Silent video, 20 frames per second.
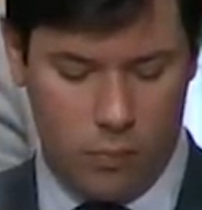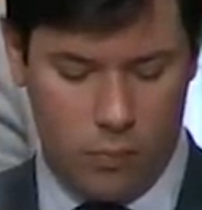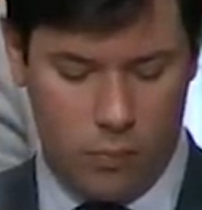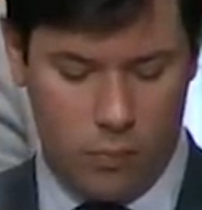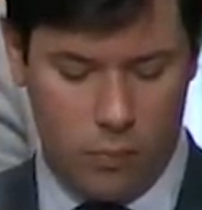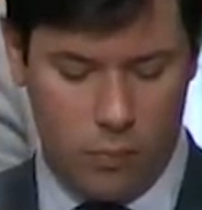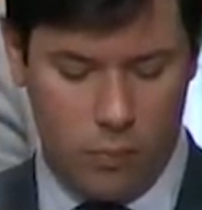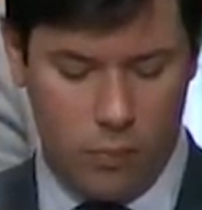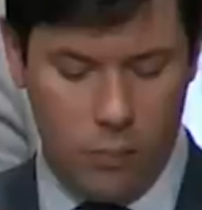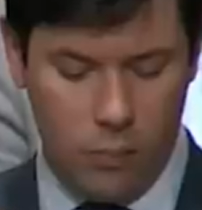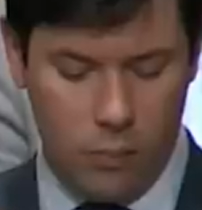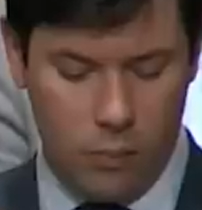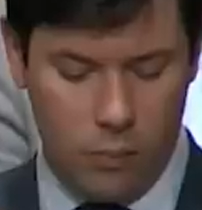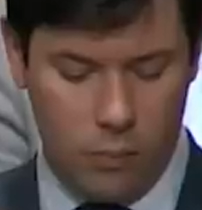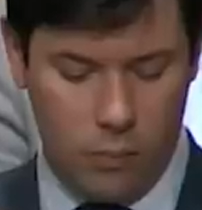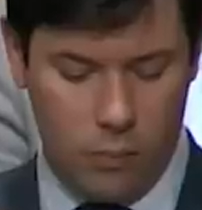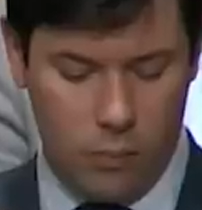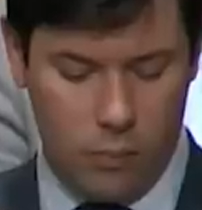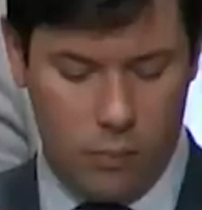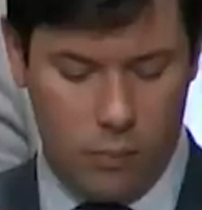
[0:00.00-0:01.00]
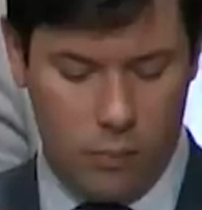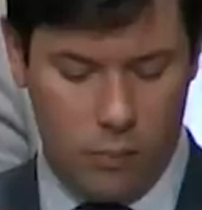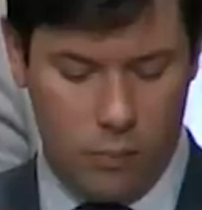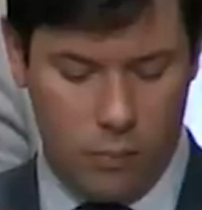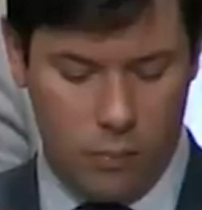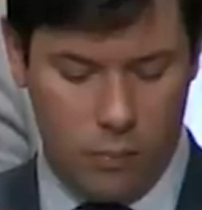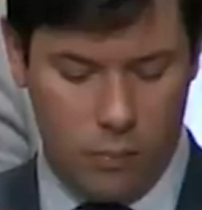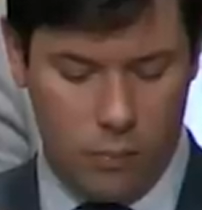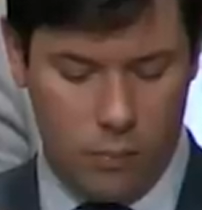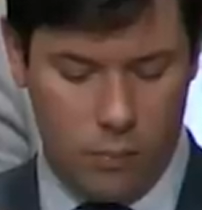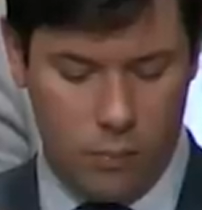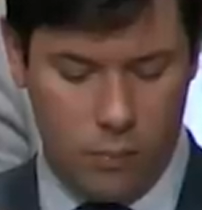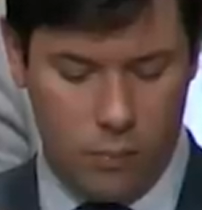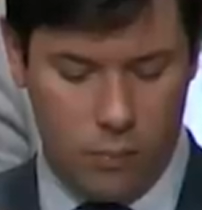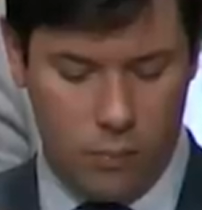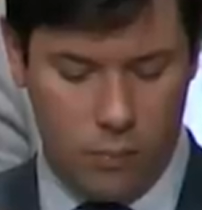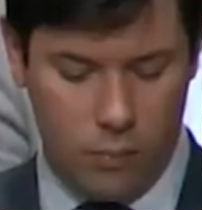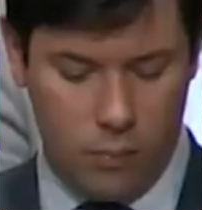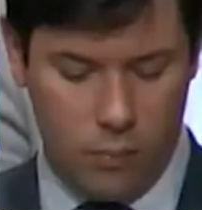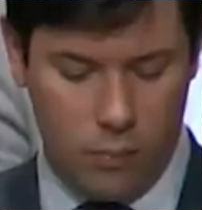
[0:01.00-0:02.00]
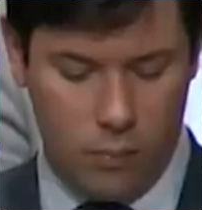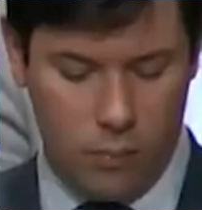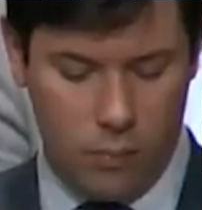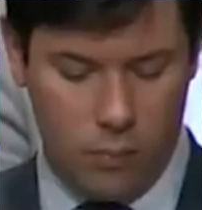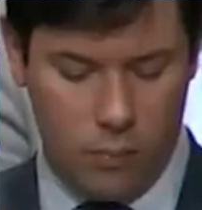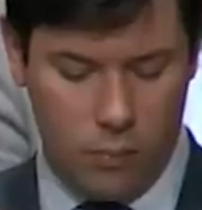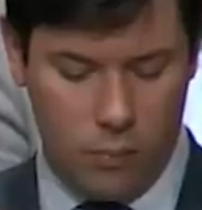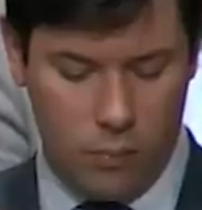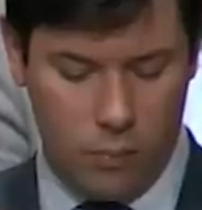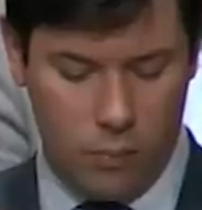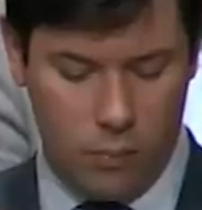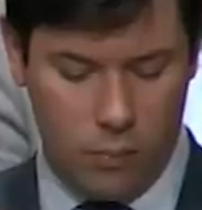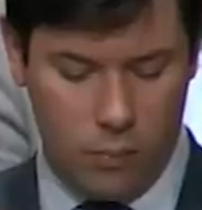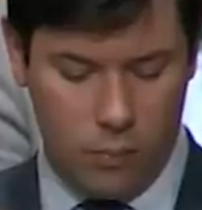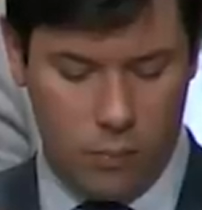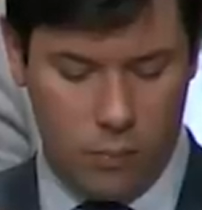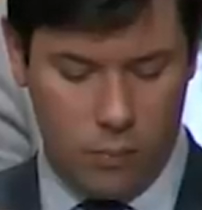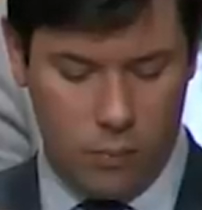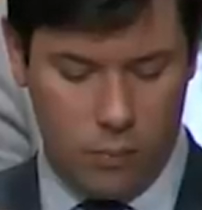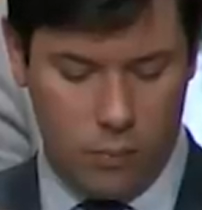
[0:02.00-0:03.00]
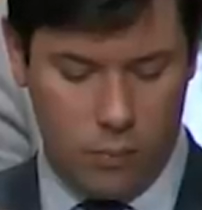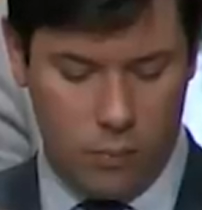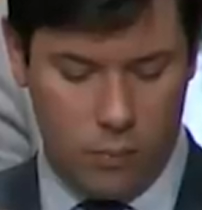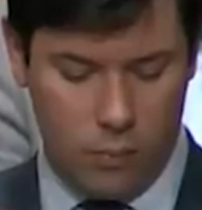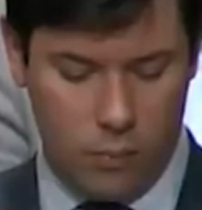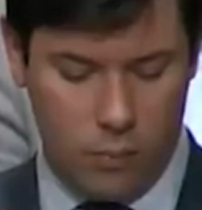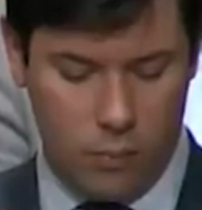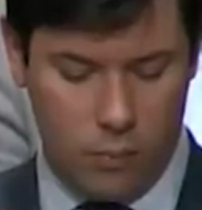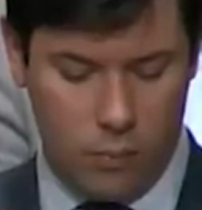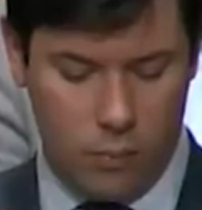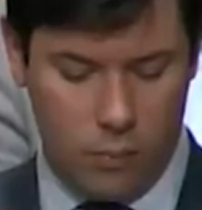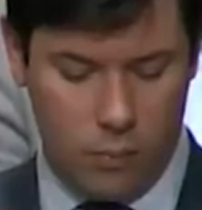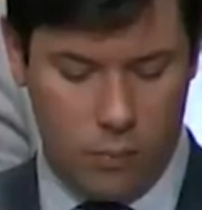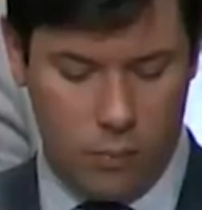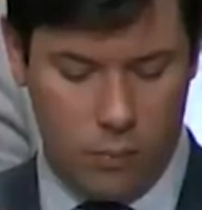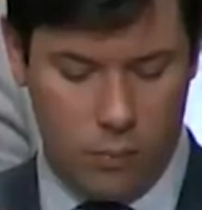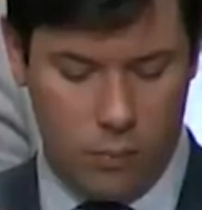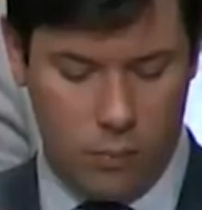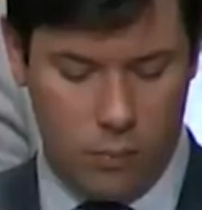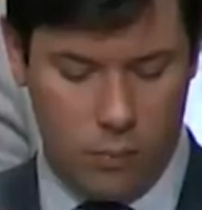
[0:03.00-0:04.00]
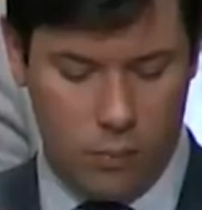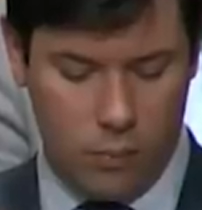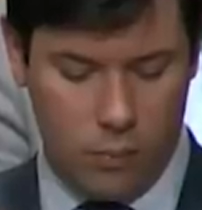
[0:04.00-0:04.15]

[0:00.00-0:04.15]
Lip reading: [no speech]